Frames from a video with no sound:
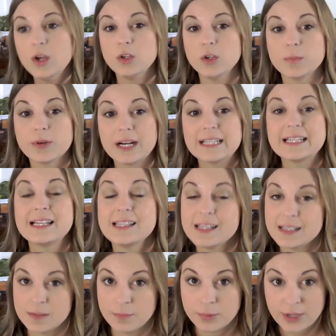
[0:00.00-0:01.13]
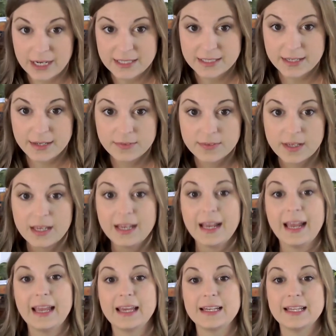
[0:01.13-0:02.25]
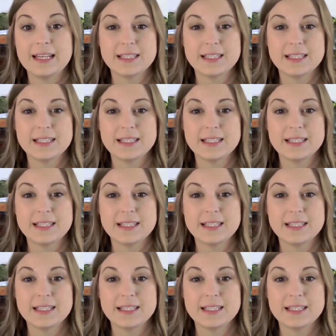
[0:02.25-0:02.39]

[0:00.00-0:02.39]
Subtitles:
your presence is impressive and